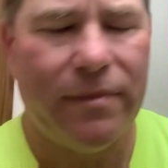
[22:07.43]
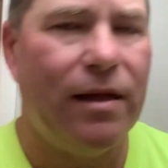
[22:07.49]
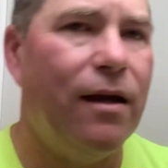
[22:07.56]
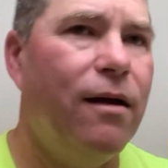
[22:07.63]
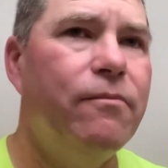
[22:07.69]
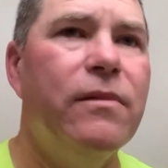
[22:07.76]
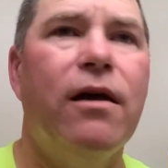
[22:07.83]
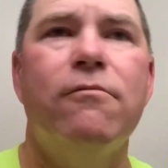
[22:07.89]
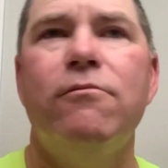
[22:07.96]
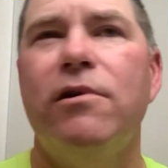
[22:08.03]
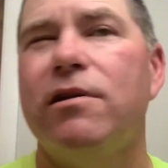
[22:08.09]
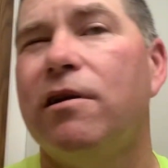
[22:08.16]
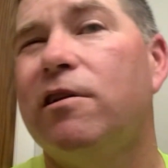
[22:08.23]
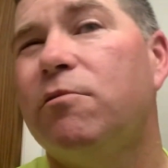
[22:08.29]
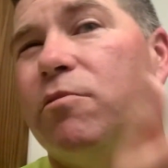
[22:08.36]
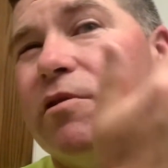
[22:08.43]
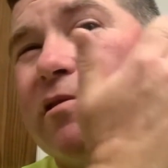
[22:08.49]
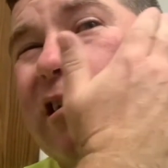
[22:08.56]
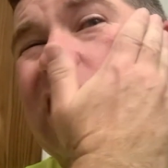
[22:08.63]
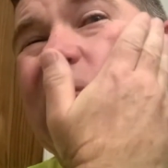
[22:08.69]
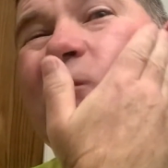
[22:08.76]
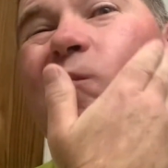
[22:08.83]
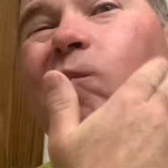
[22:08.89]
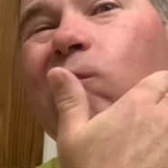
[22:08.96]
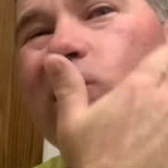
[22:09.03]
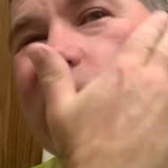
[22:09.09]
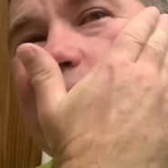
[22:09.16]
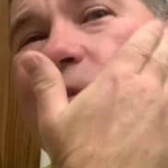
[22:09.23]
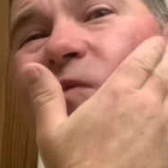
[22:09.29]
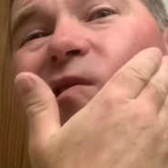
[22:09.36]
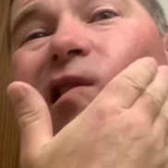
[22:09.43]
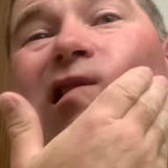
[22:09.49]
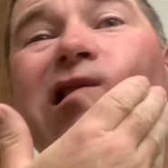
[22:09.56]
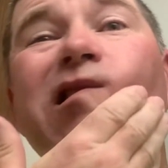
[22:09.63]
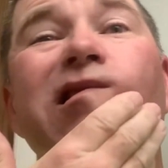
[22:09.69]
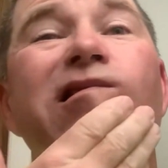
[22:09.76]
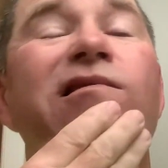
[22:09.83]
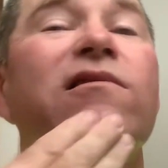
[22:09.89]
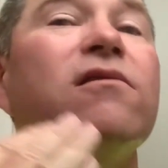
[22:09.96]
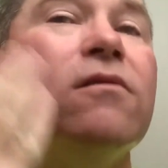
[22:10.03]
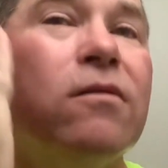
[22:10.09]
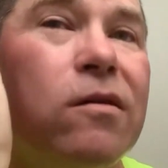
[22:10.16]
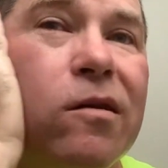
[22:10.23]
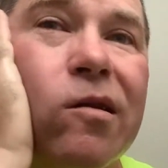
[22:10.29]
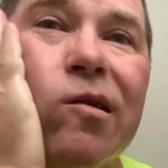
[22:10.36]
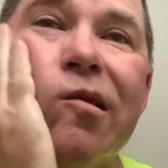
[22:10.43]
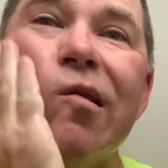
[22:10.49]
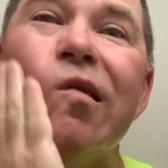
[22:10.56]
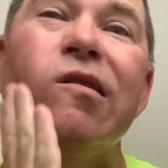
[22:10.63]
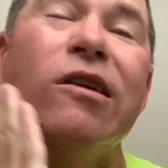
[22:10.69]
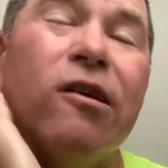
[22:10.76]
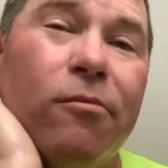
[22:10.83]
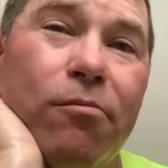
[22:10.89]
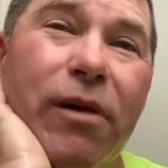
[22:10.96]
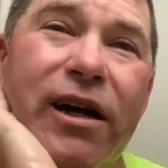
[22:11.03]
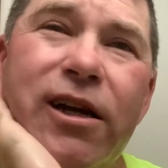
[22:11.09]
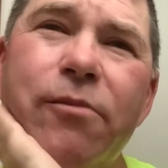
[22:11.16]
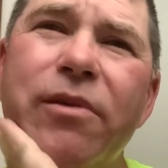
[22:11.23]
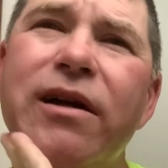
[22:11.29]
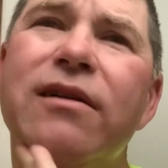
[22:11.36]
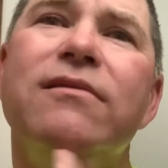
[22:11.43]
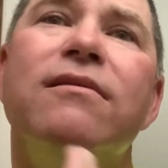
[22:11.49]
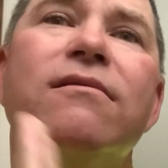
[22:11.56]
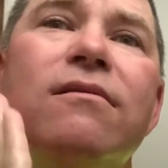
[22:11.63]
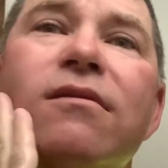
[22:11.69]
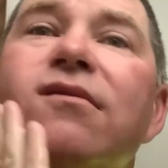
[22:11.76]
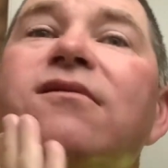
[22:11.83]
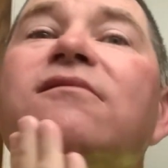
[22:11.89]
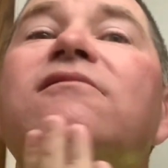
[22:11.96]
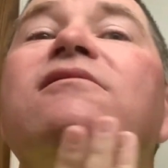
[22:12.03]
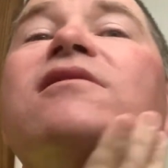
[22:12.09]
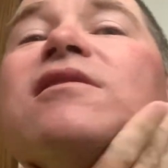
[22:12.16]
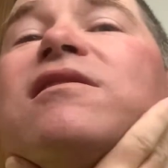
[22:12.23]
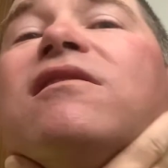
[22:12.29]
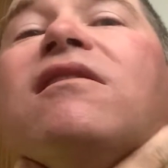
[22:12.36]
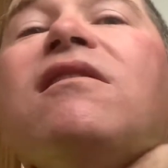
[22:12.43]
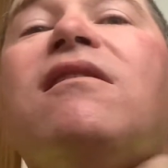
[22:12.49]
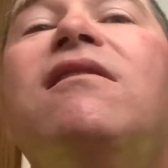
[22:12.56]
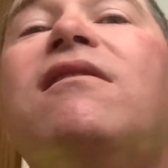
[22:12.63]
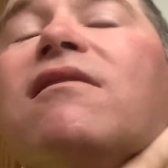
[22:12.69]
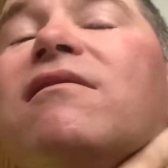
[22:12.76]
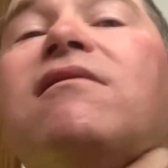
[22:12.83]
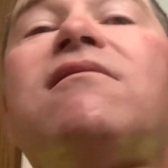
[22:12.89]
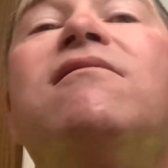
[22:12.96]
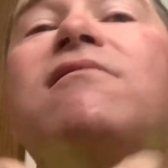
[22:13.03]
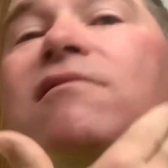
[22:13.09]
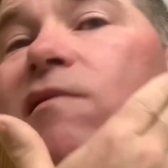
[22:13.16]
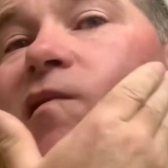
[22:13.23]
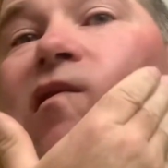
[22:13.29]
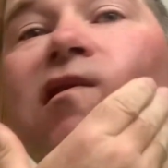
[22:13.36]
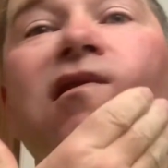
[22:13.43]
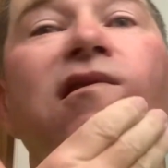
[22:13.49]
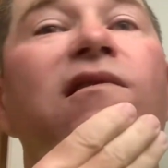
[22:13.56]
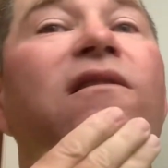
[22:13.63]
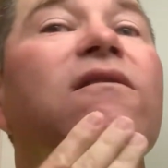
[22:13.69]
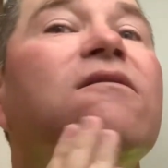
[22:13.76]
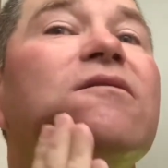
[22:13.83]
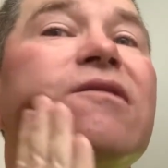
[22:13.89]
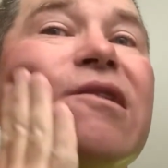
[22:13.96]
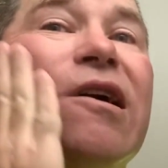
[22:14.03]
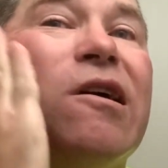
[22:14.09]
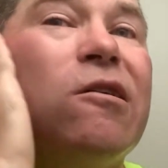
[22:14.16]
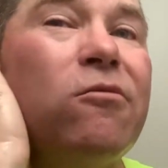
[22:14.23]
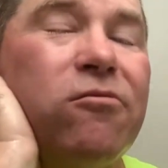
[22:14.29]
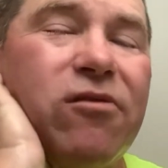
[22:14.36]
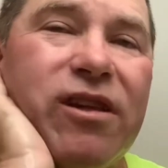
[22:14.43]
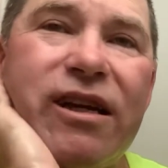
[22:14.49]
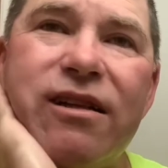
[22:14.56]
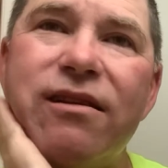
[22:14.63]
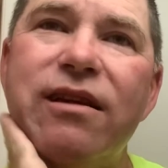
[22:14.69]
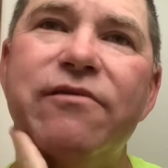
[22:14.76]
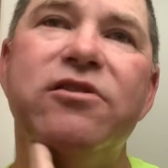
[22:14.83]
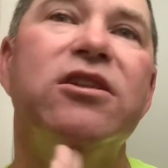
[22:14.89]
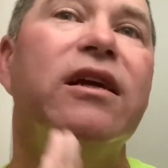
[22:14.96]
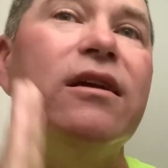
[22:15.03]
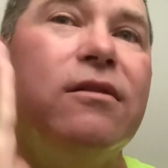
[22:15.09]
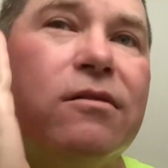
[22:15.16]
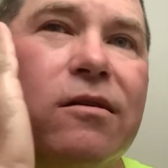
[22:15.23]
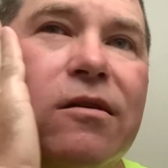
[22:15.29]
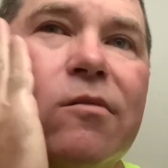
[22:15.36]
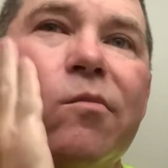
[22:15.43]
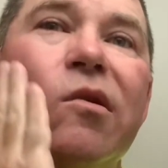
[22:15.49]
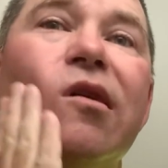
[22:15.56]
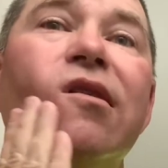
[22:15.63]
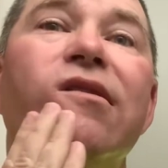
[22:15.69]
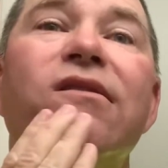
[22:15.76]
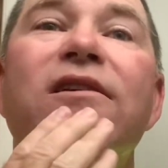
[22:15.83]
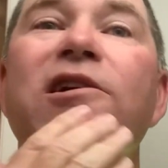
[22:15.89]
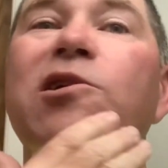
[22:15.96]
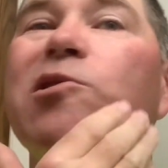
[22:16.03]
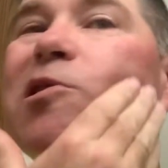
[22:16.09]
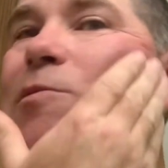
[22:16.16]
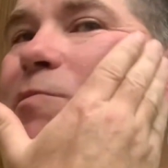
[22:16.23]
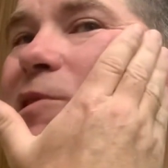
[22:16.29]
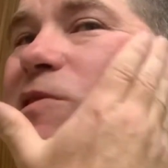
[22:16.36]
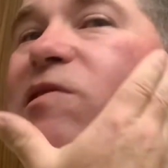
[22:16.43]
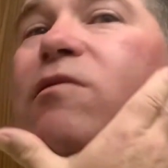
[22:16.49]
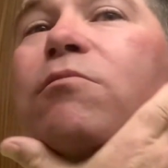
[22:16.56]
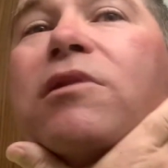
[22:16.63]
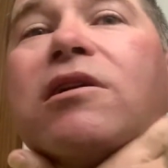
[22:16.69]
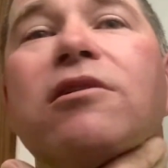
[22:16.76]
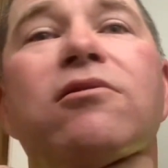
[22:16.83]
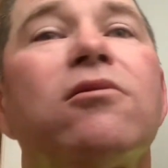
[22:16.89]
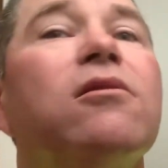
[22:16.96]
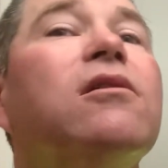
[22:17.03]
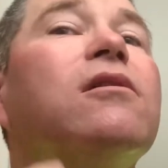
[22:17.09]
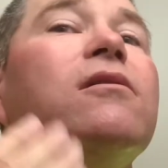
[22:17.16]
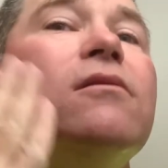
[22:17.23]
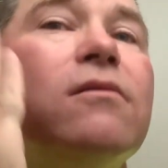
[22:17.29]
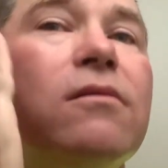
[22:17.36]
I'm not 100% sure it's the original. It might have been. I don't think they've changed it, but it could be somebody took